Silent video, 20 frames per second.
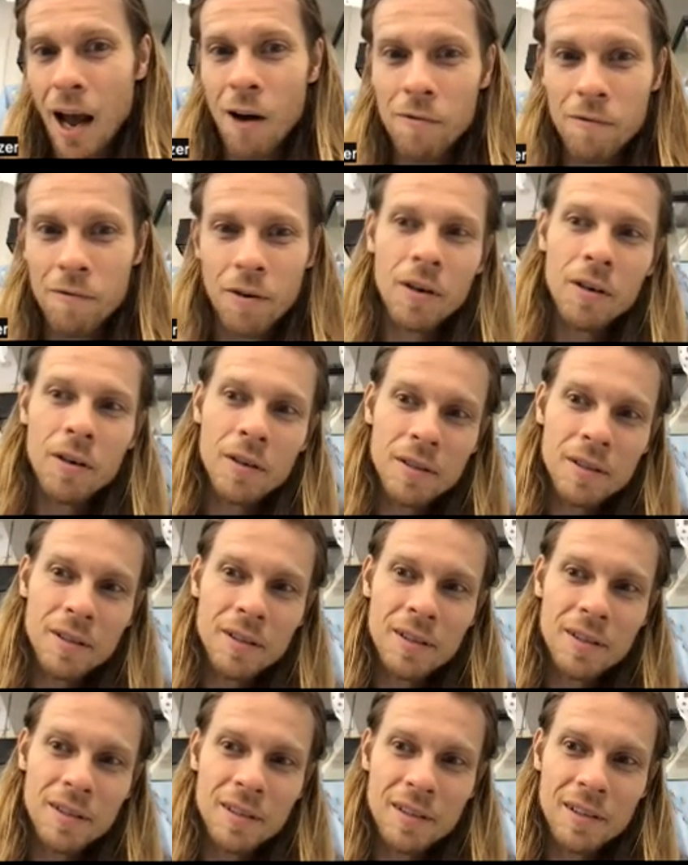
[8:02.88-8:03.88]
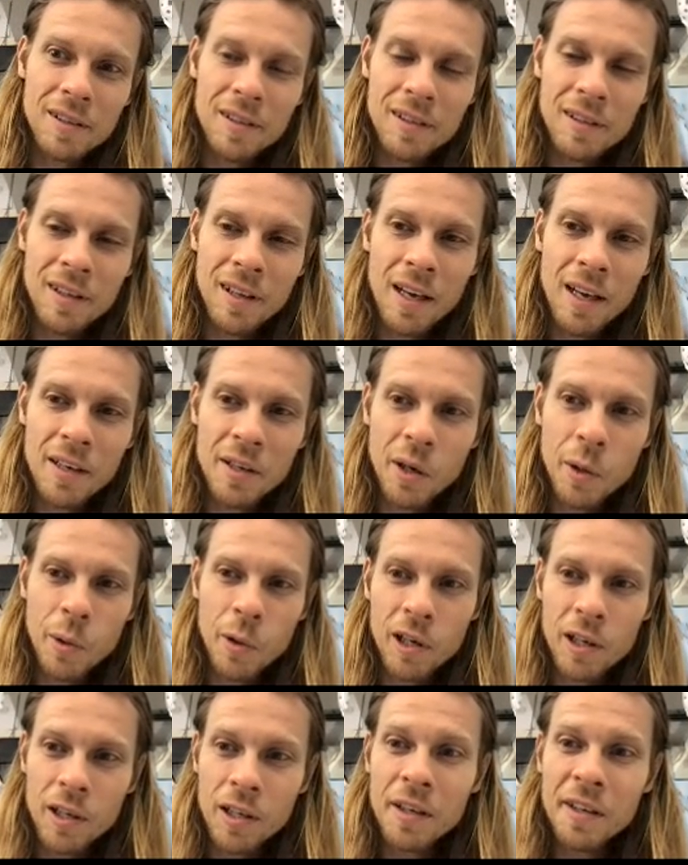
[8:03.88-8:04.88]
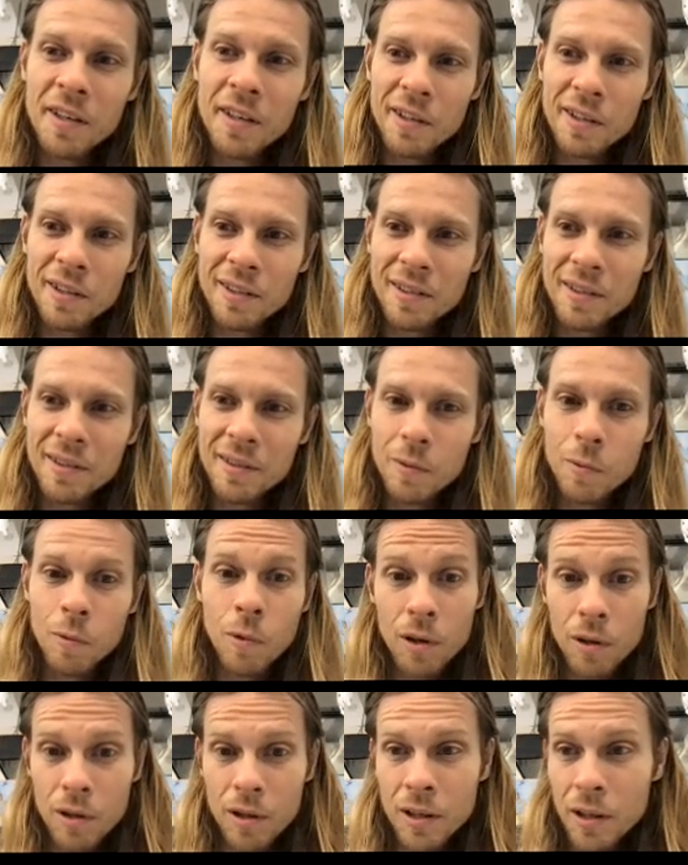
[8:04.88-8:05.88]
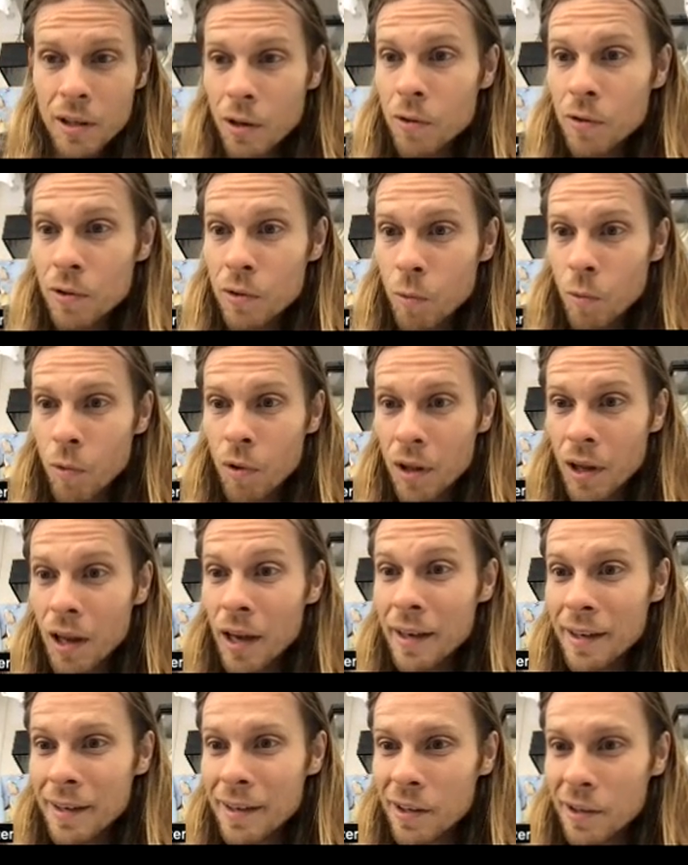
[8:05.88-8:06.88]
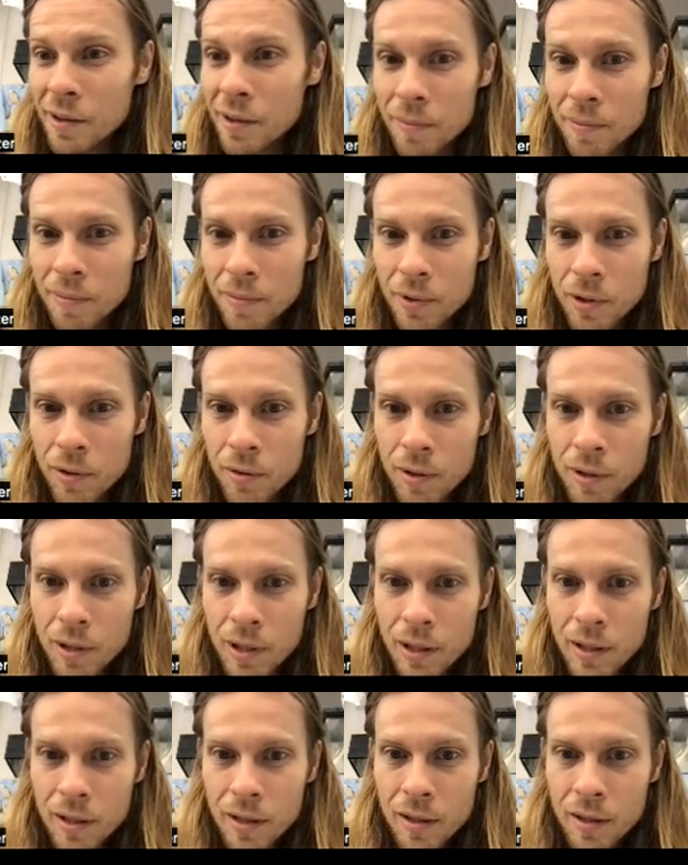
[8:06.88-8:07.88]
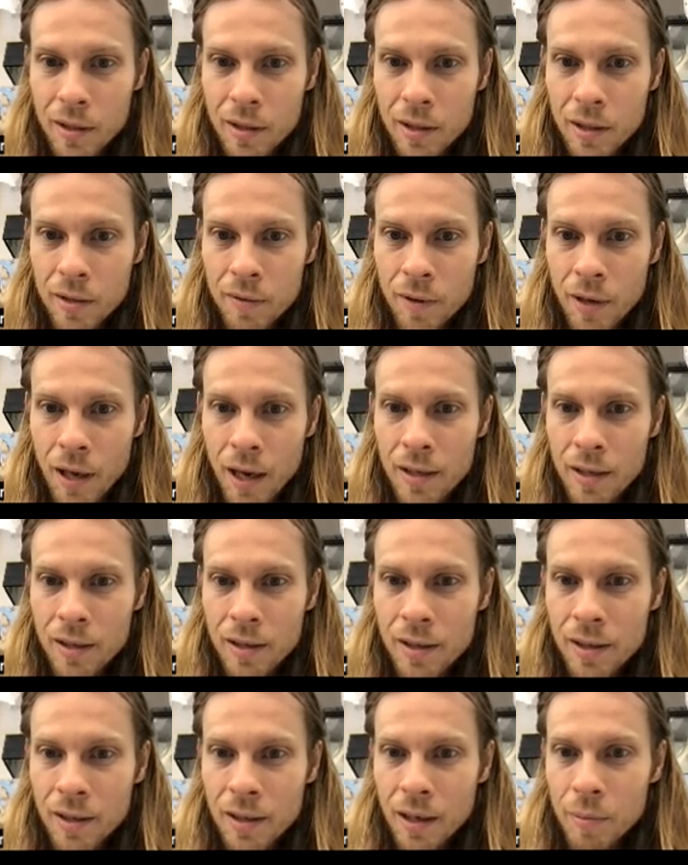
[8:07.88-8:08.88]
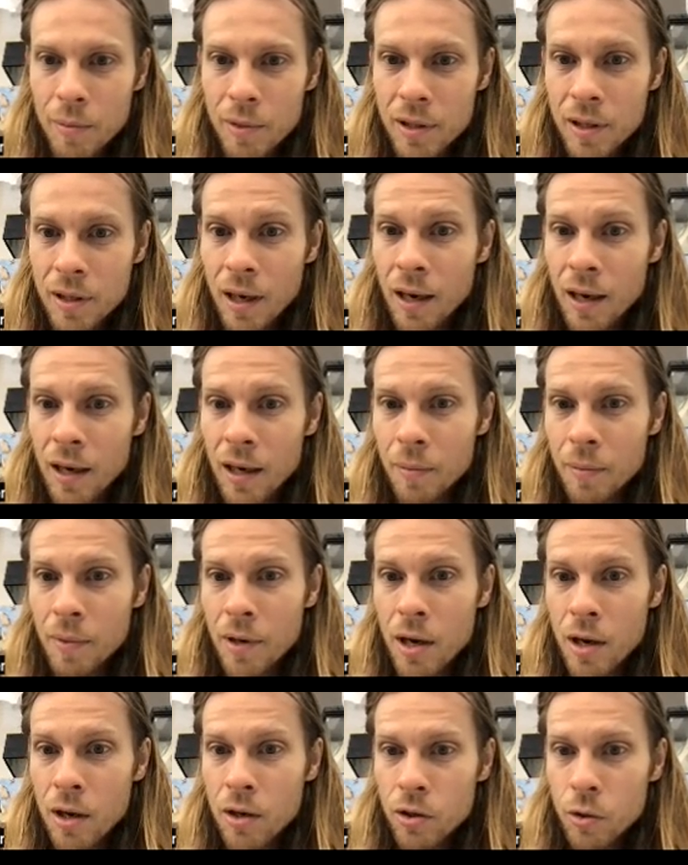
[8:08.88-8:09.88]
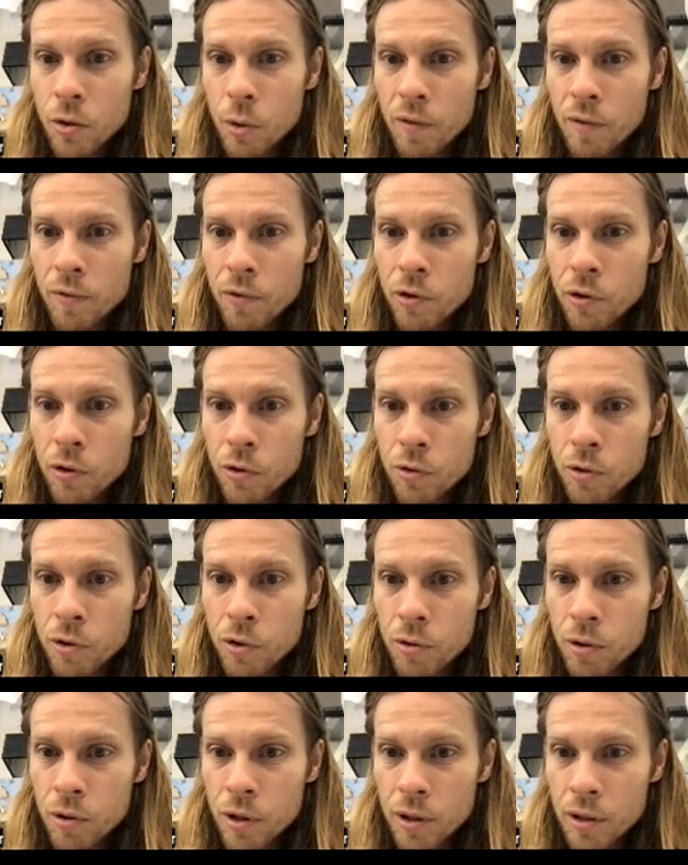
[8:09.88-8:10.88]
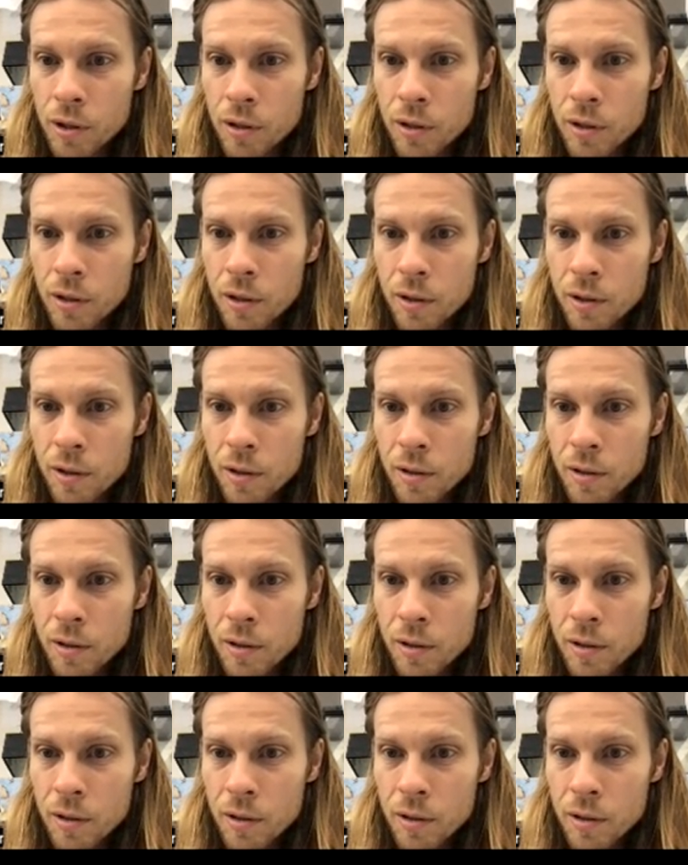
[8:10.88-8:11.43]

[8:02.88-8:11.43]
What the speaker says: how far does light go in a year? Well, it goes 1 light year. So distance is velocity times time. So we have new units.